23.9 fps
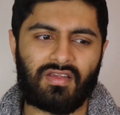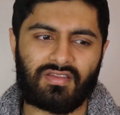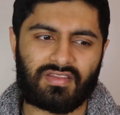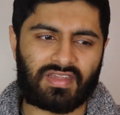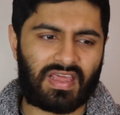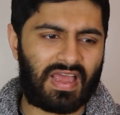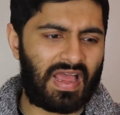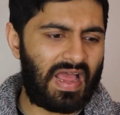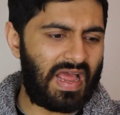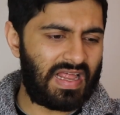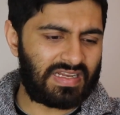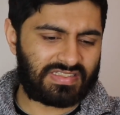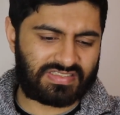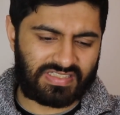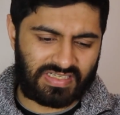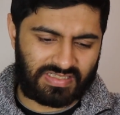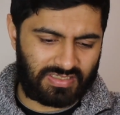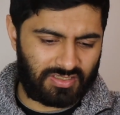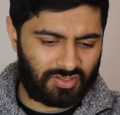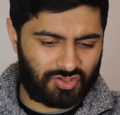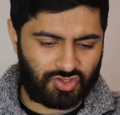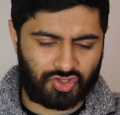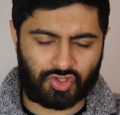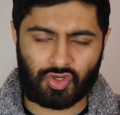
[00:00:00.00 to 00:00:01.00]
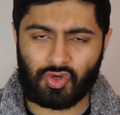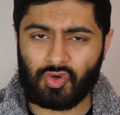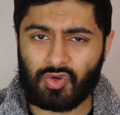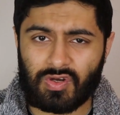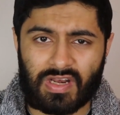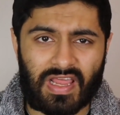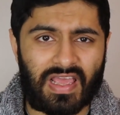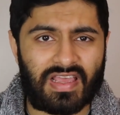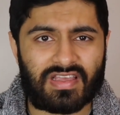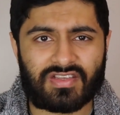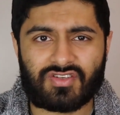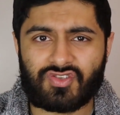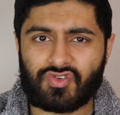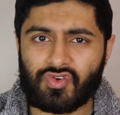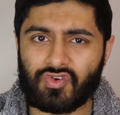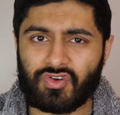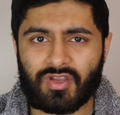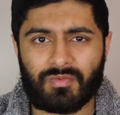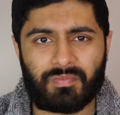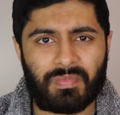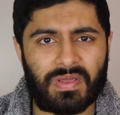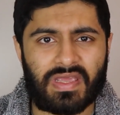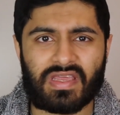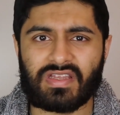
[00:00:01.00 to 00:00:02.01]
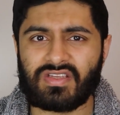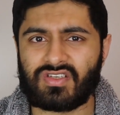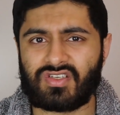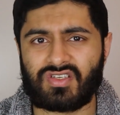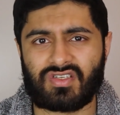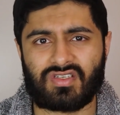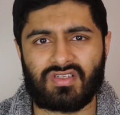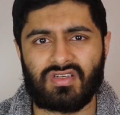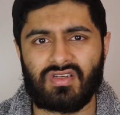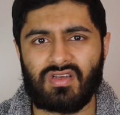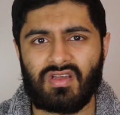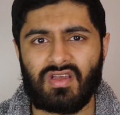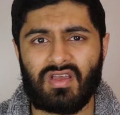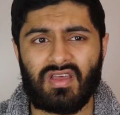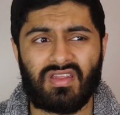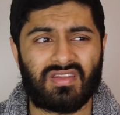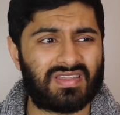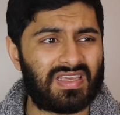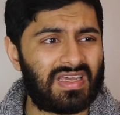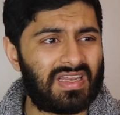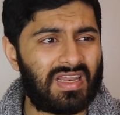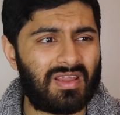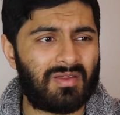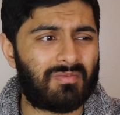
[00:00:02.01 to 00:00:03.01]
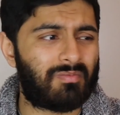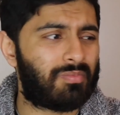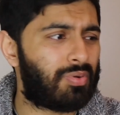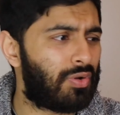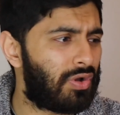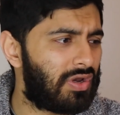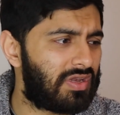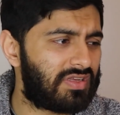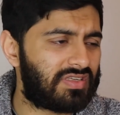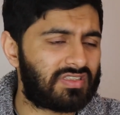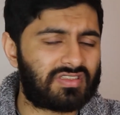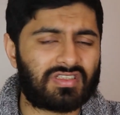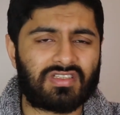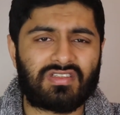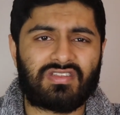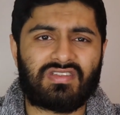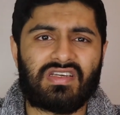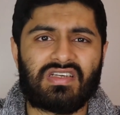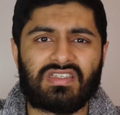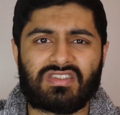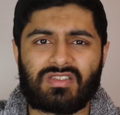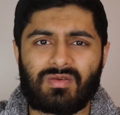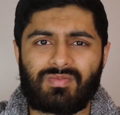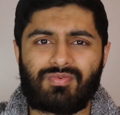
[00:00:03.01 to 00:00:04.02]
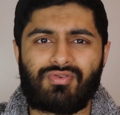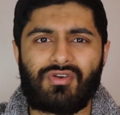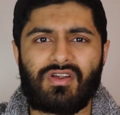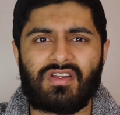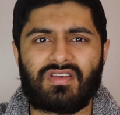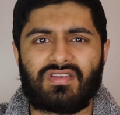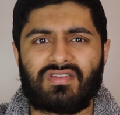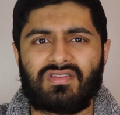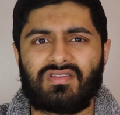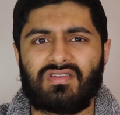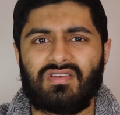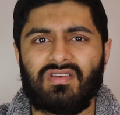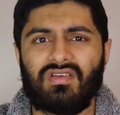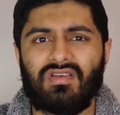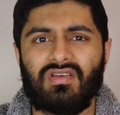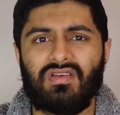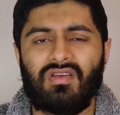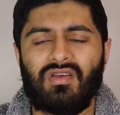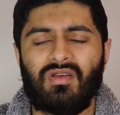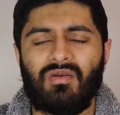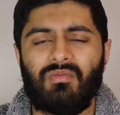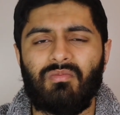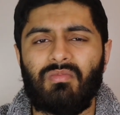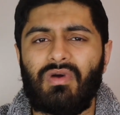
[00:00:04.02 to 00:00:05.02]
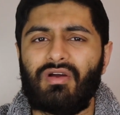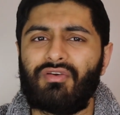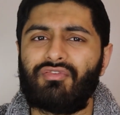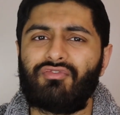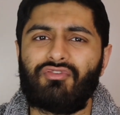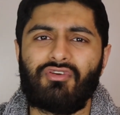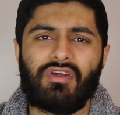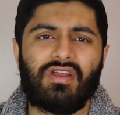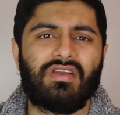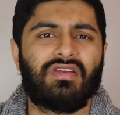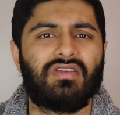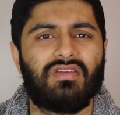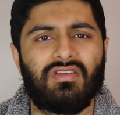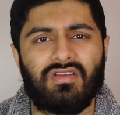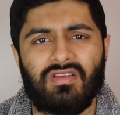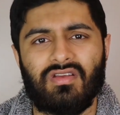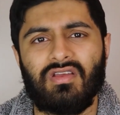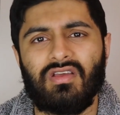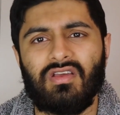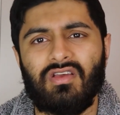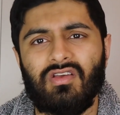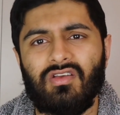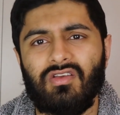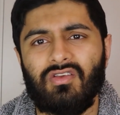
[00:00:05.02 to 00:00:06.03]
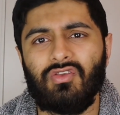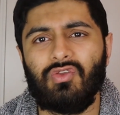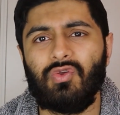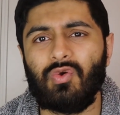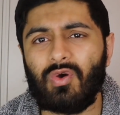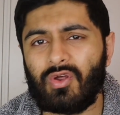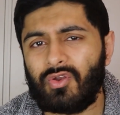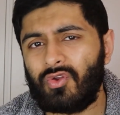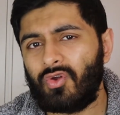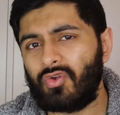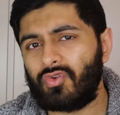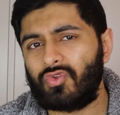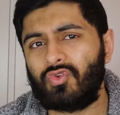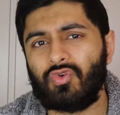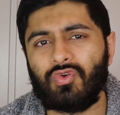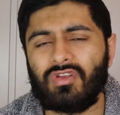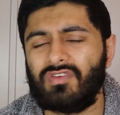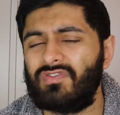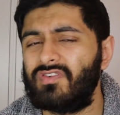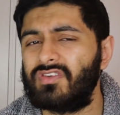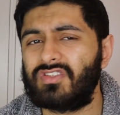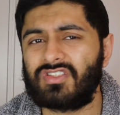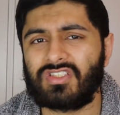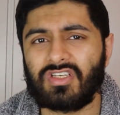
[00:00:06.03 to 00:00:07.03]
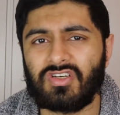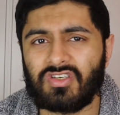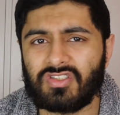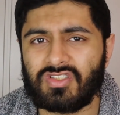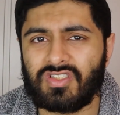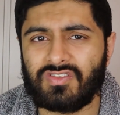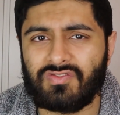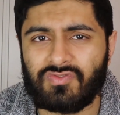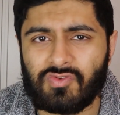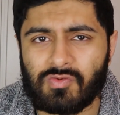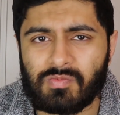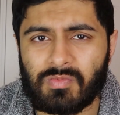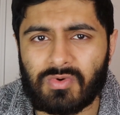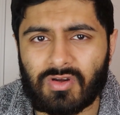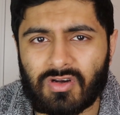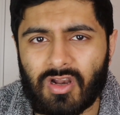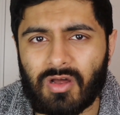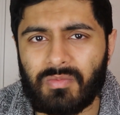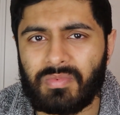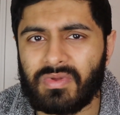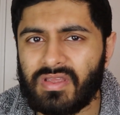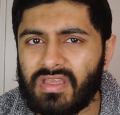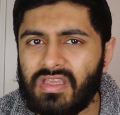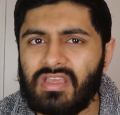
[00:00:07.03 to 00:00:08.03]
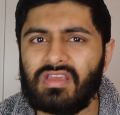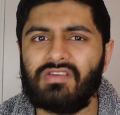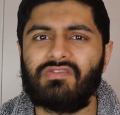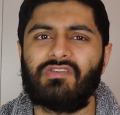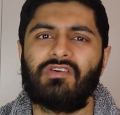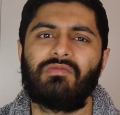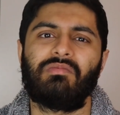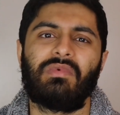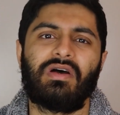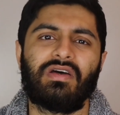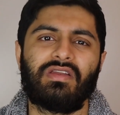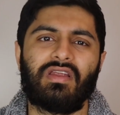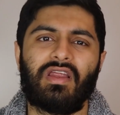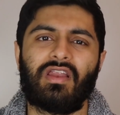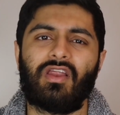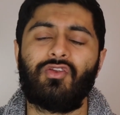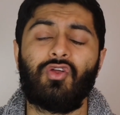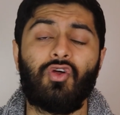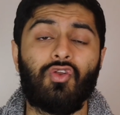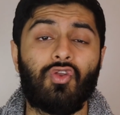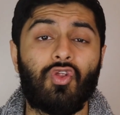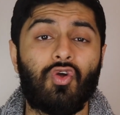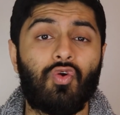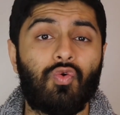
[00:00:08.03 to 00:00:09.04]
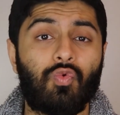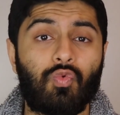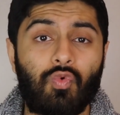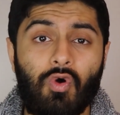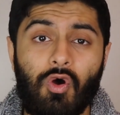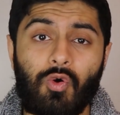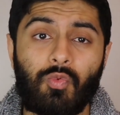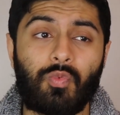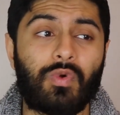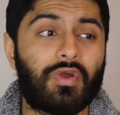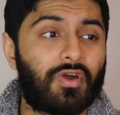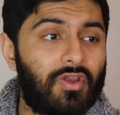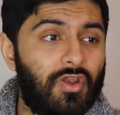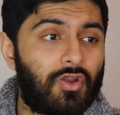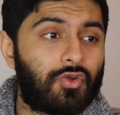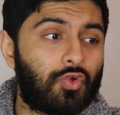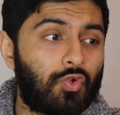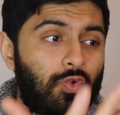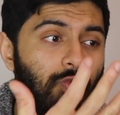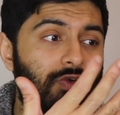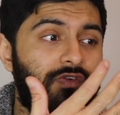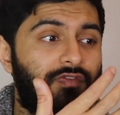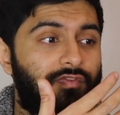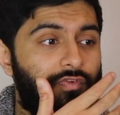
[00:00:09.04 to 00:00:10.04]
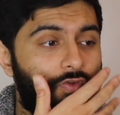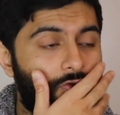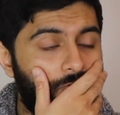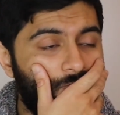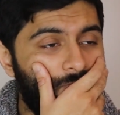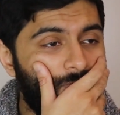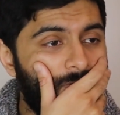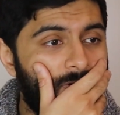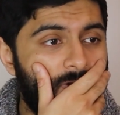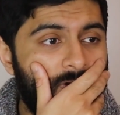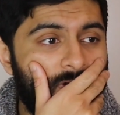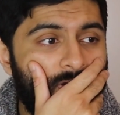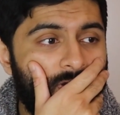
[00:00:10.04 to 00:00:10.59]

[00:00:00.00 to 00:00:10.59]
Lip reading: the handshake, the shoelace during the pitch, telling Pulisic and Ziyech to press. My friend, you are not doing it for Chelsea Football Club either, man. And I don't know what we're going to do with you.